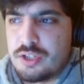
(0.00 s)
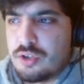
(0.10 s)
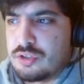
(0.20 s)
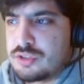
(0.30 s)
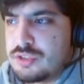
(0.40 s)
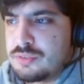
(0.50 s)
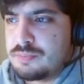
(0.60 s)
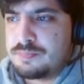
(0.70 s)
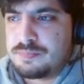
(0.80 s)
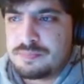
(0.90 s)
not
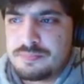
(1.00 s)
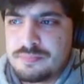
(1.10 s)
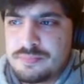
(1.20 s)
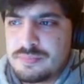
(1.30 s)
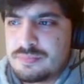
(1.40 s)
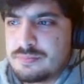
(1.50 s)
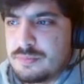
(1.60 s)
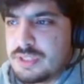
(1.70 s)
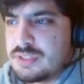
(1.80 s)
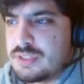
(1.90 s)

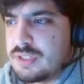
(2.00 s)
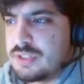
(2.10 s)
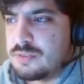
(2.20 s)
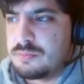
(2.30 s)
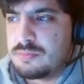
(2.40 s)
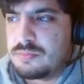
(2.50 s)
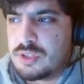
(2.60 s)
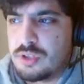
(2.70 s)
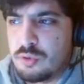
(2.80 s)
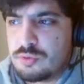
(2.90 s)
be seen
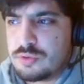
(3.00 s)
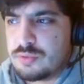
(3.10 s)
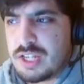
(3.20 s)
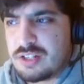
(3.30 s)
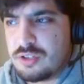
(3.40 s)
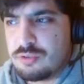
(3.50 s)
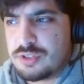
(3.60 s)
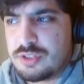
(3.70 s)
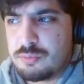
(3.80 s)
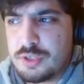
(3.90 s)
that close
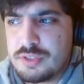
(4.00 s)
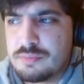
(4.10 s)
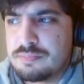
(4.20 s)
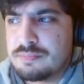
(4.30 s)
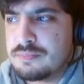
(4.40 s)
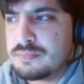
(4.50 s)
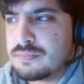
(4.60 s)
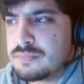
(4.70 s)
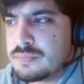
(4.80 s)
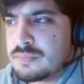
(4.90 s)
anyways.
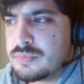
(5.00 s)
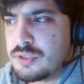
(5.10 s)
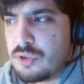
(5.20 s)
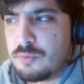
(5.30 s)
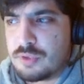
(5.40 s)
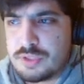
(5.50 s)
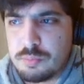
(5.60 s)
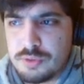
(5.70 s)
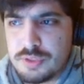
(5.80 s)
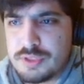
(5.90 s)
So a very
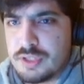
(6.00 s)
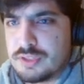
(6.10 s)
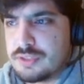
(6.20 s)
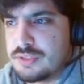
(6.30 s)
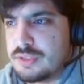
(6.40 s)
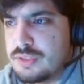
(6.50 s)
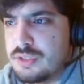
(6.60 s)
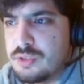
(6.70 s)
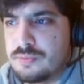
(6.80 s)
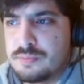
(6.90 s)
simple design is
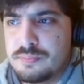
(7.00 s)
enough.